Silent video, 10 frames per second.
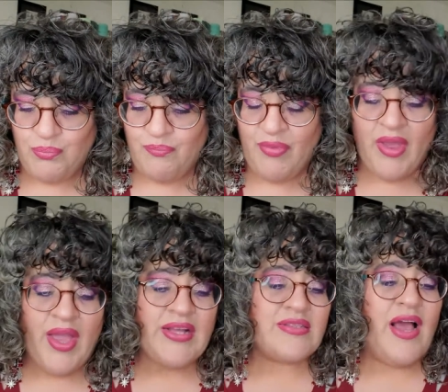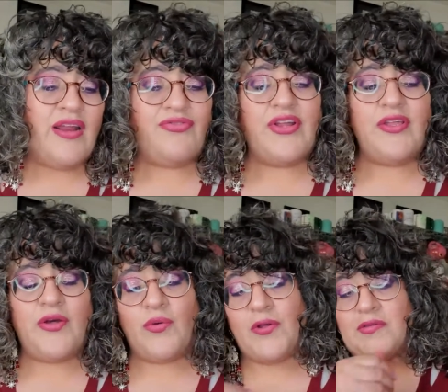It's kind of funny,
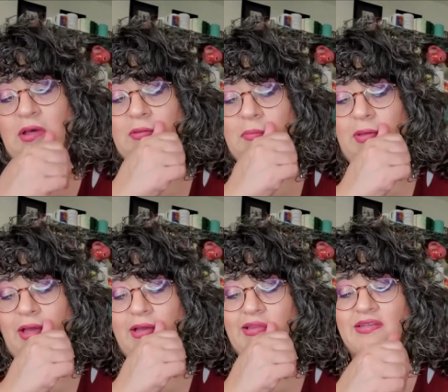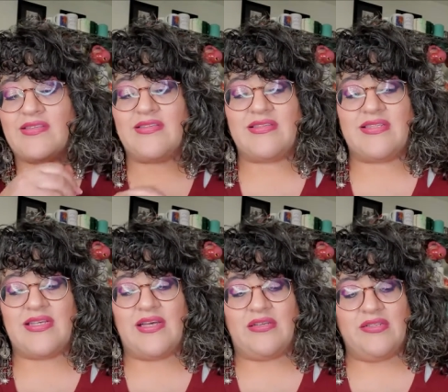though, because on the back of this, it
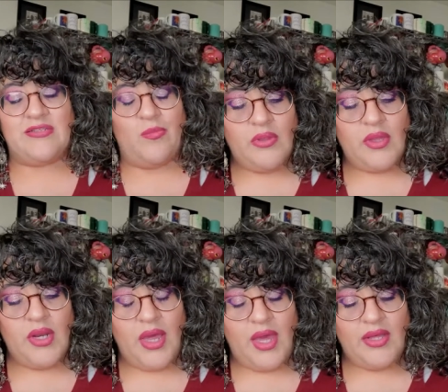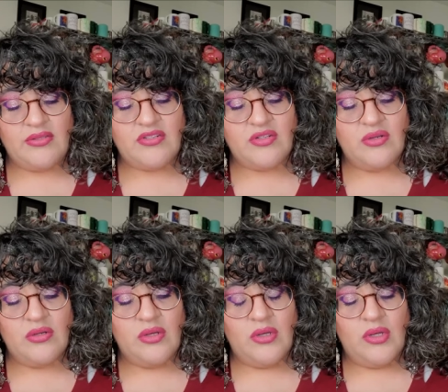says, enhanced
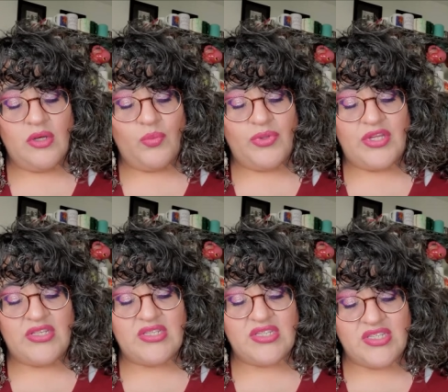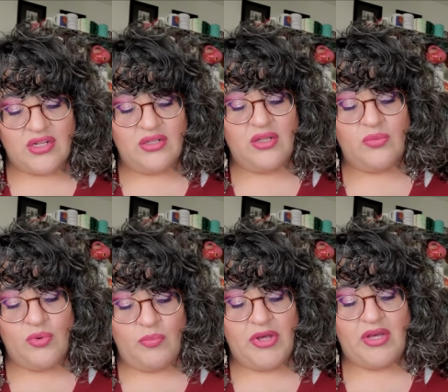with a subtle
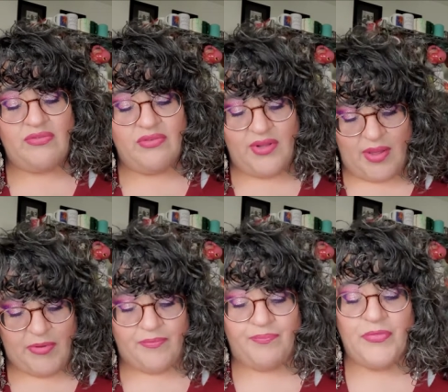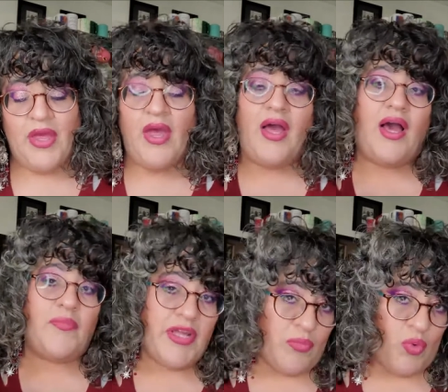aroma of lemon.
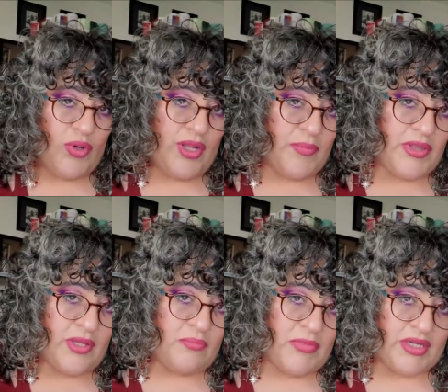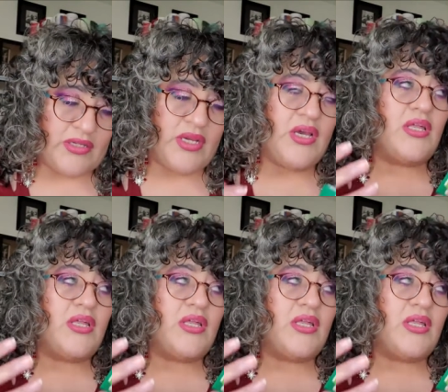I'm getting more lemon than mint.